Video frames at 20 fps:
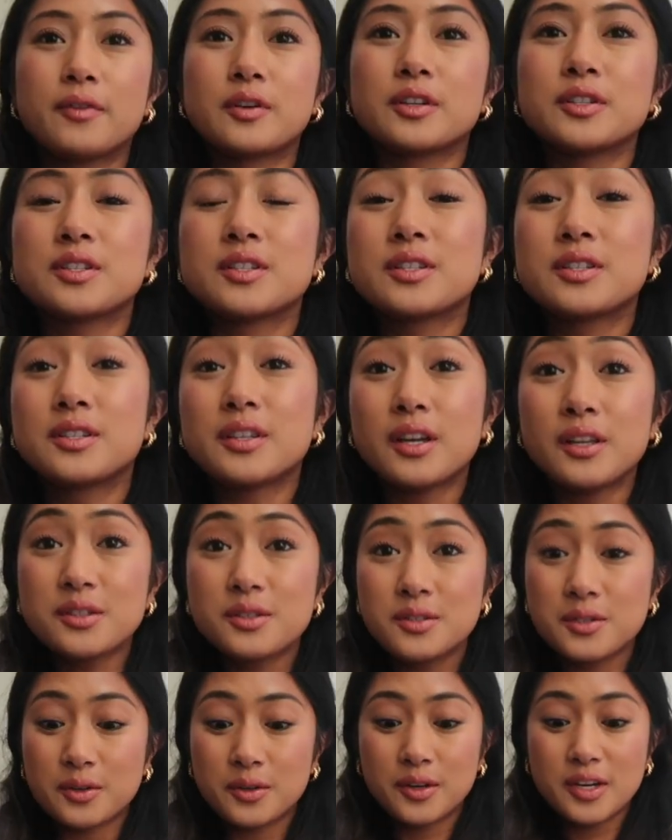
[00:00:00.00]
For
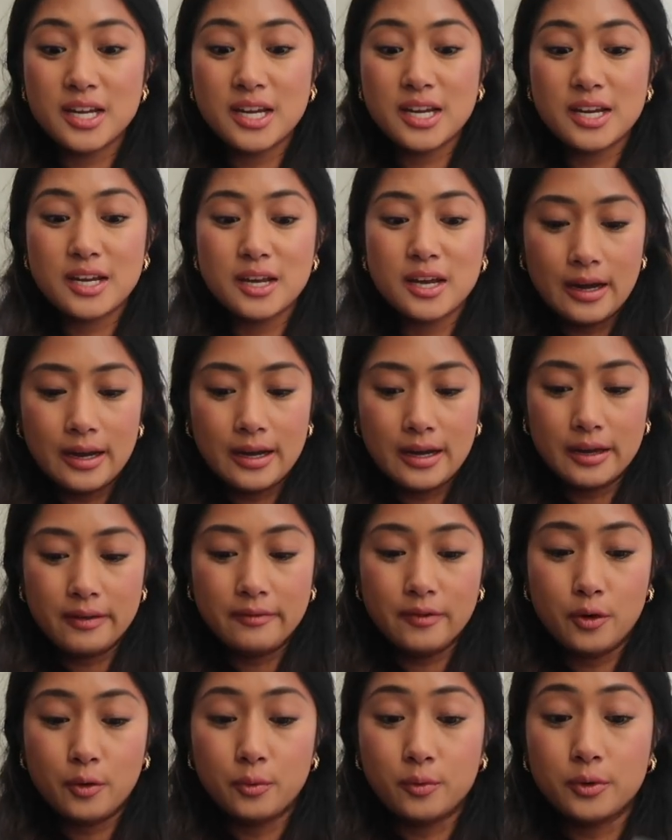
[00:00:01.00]
sunscreen,
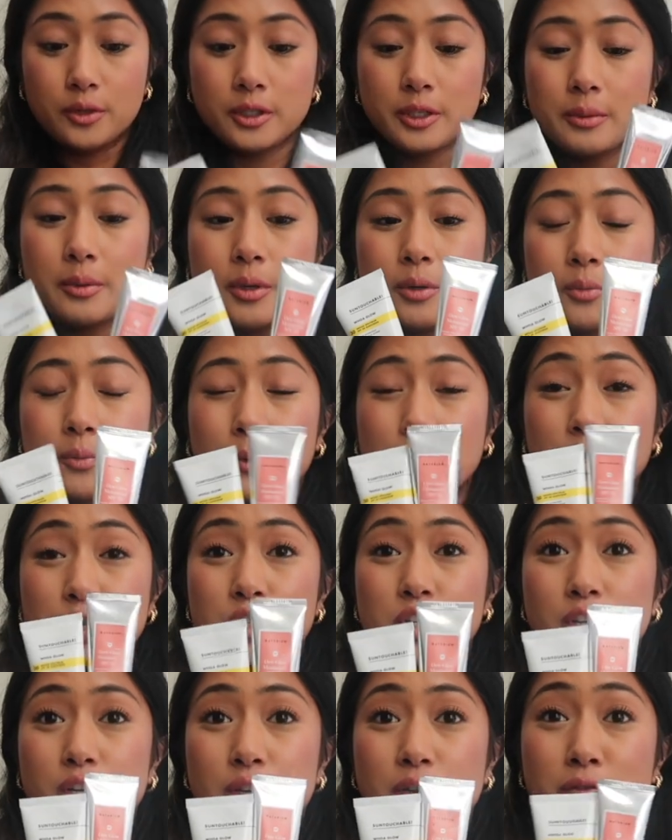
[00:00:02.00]
I've really been
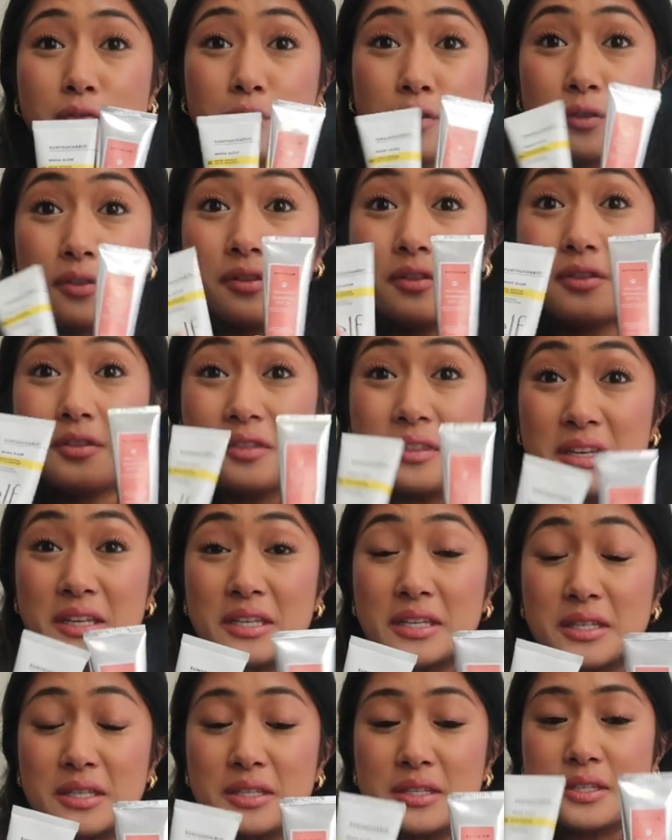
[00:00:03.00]
reaching for
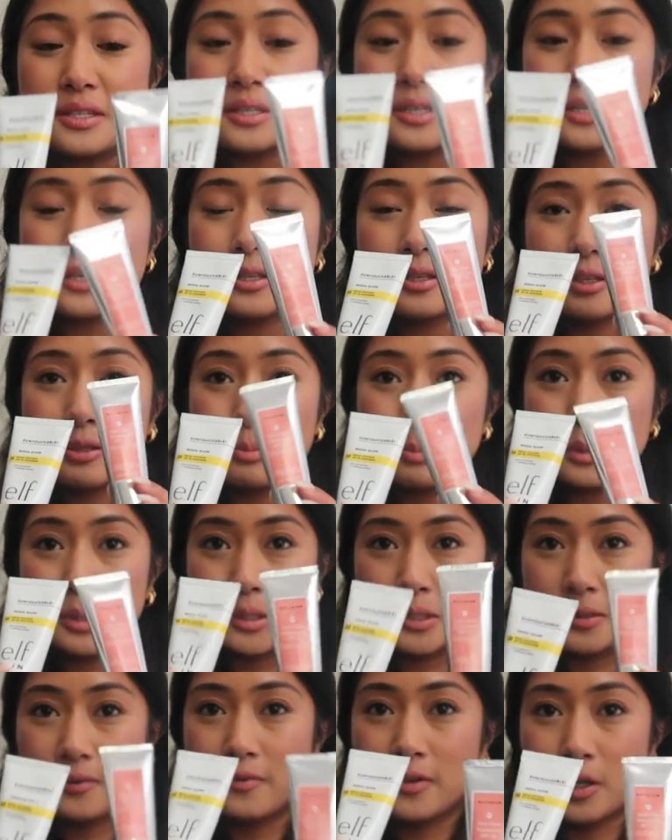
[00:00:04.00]
these
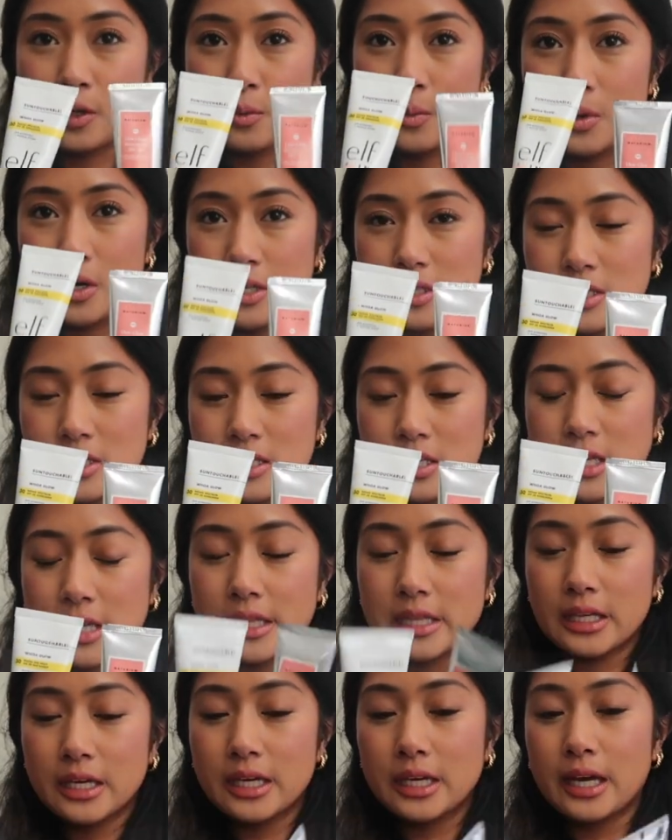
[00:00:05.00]
specific ones
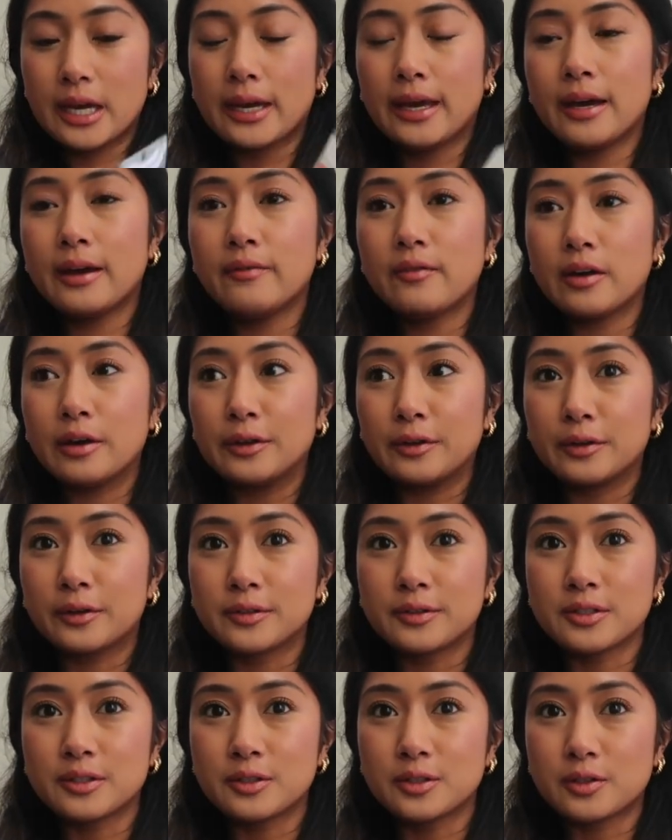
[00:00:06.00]
lately. I have other
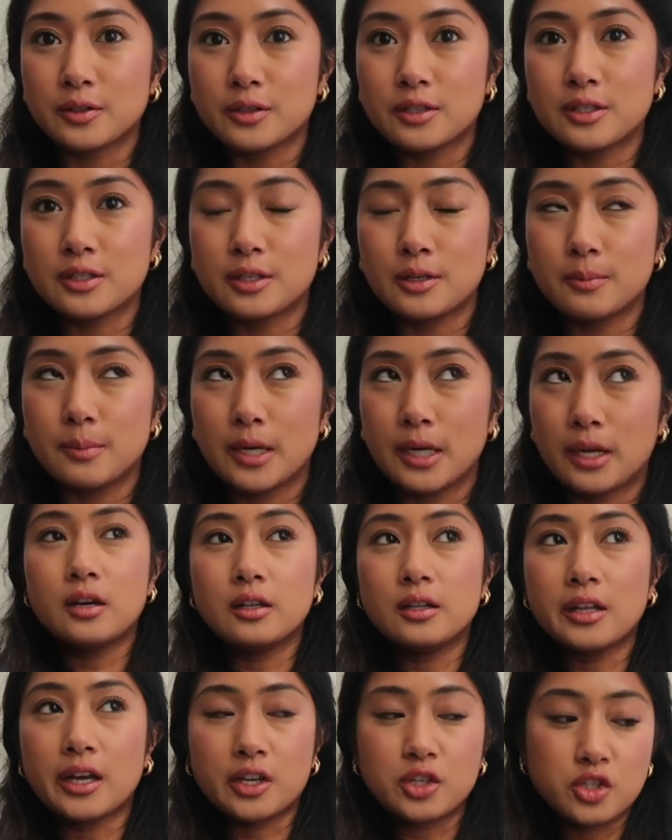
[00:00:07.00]
sunscreens in my
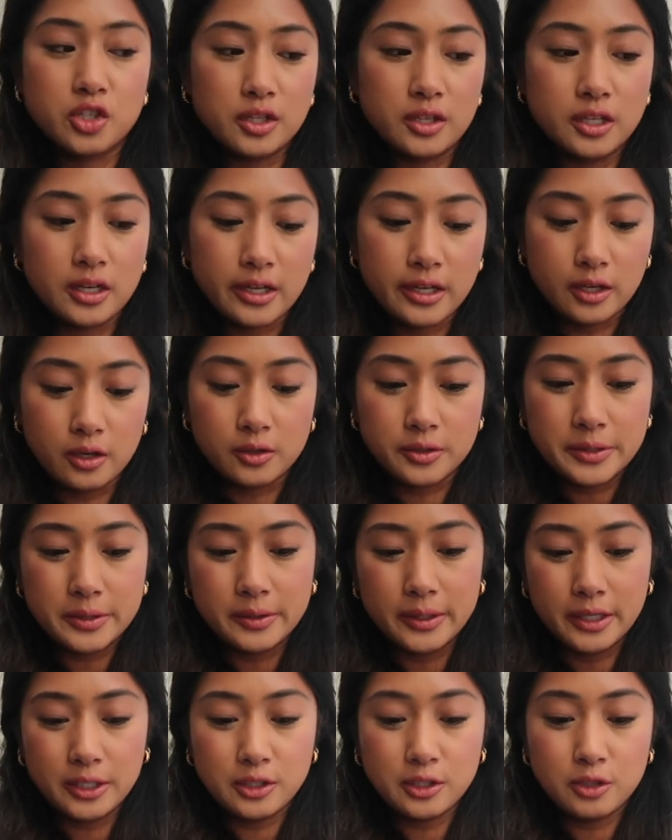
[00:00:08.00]
collection that I also
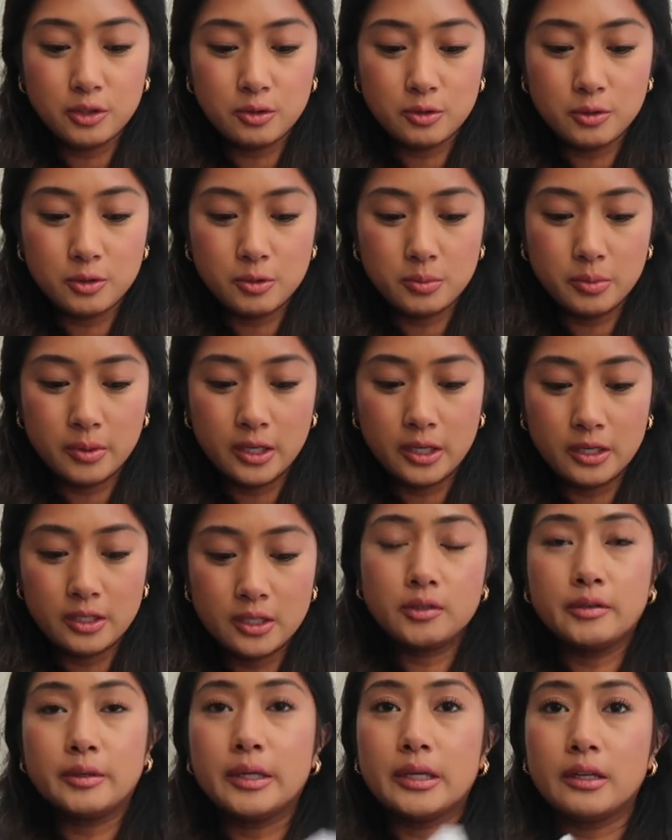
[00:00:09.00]
like to use, but
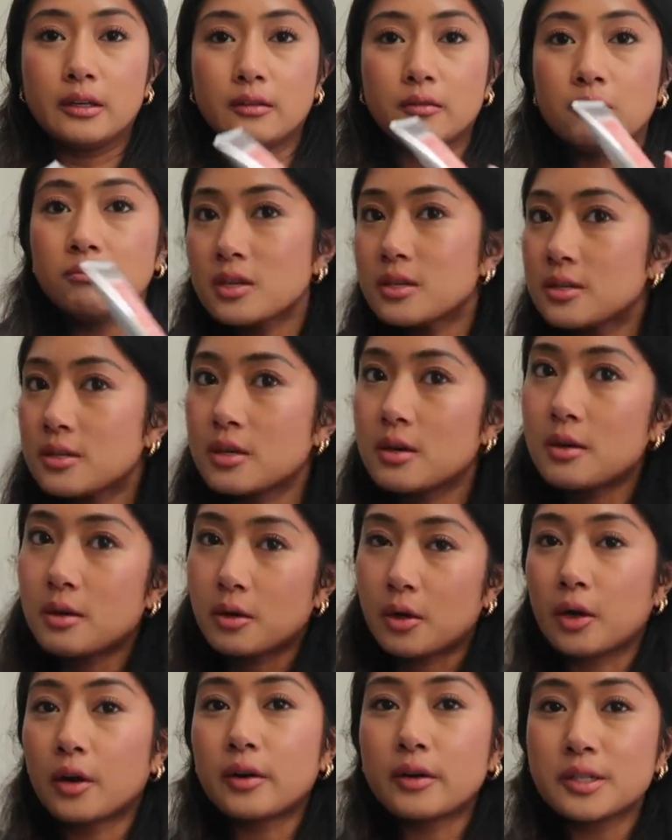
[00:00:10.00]
during this
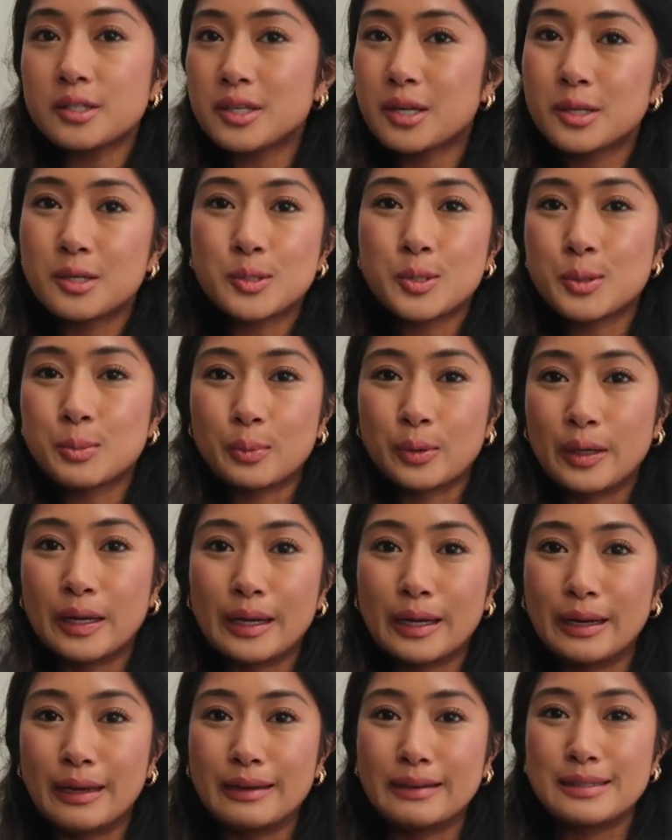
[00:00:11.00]
current
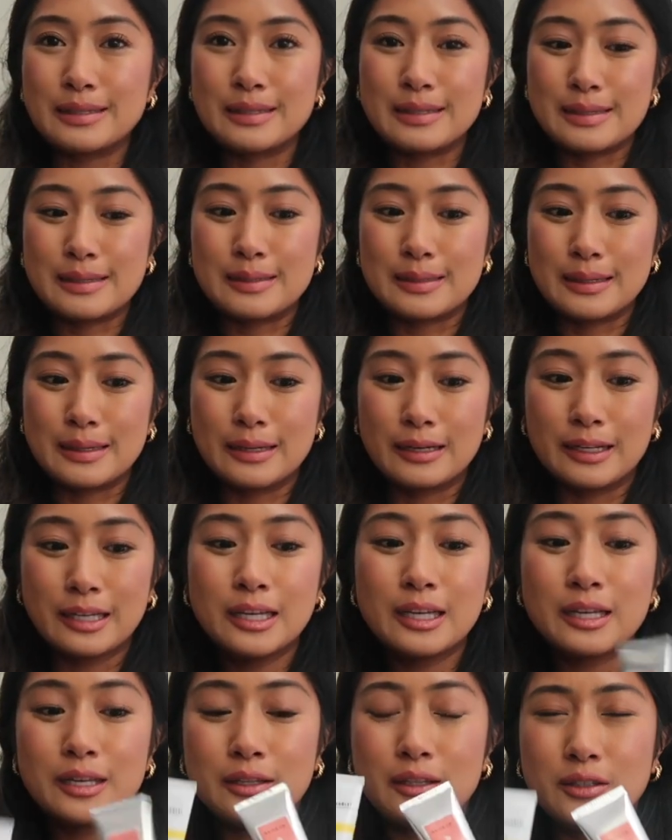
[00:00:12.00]
spring season,
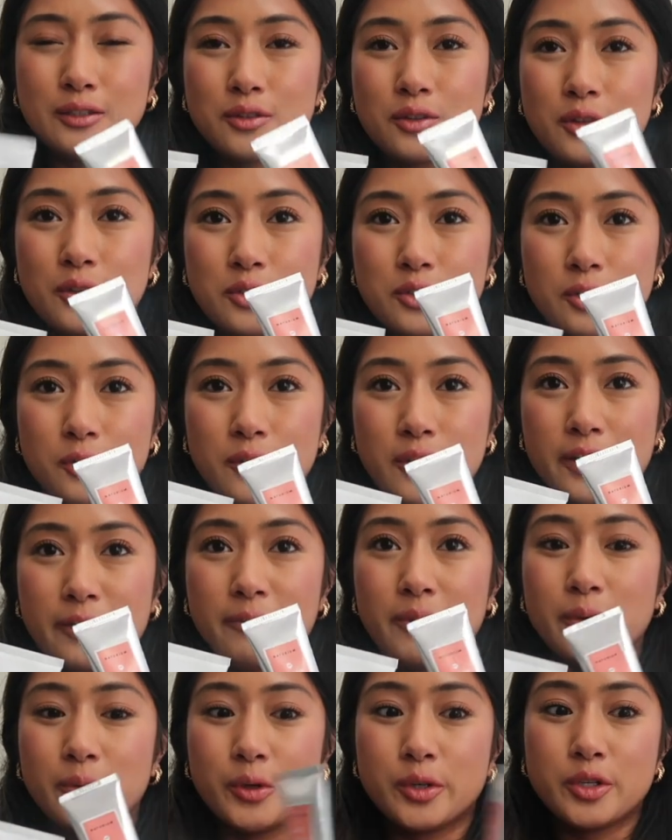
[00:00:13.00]
these are the two that I've
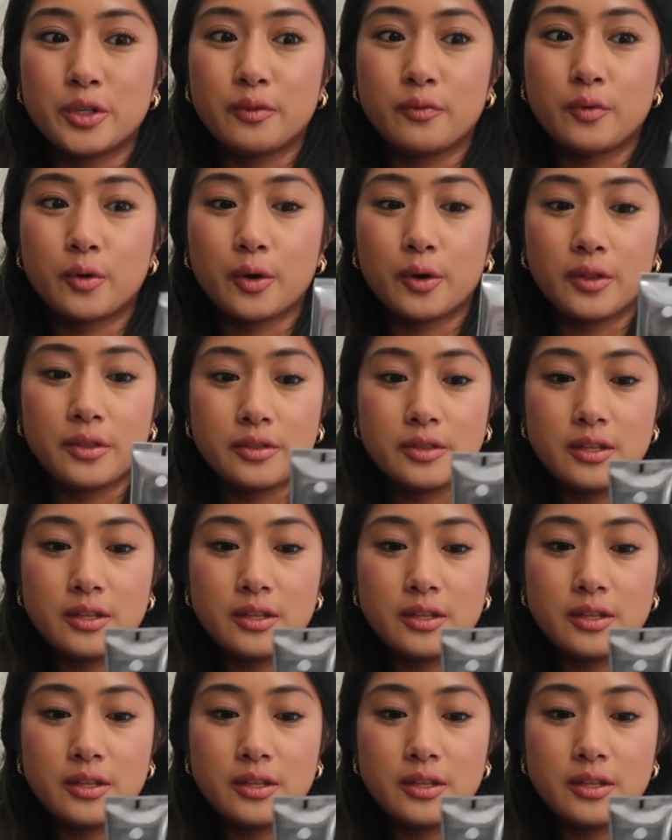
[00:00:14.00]
been reaching for.